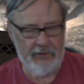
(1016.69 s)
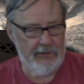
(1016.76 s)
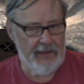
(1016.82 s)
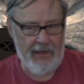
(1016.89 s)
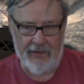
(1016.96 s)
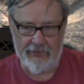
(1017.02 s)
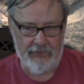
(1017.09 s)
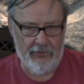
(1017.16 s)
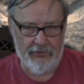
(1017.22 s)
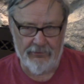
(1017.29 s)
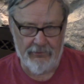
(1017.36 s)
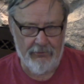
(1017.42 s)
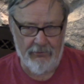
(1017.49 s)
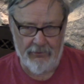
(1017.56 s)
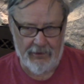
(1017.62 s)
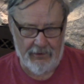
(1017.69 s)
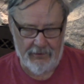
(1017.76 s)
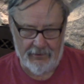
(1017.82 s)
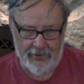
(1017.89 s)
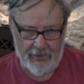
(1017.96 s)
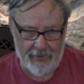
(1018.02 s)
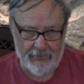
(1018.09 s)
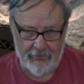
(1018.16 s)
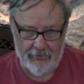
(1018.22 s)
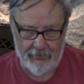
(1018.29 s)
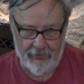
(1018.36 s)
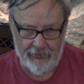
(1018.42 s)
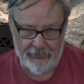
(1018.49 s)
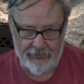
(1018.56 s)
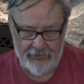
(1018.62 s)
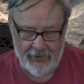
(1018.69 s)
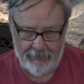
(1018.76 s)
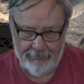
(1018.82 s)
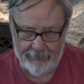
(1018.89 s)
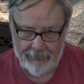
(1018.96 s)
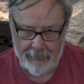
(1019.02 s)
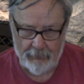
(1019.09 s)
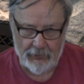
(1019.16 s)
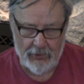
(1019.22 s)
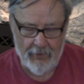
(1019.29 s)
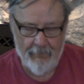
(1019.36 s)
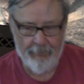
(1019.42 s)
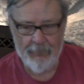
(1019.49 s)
You can't just do that. You gotta learn to sit from it.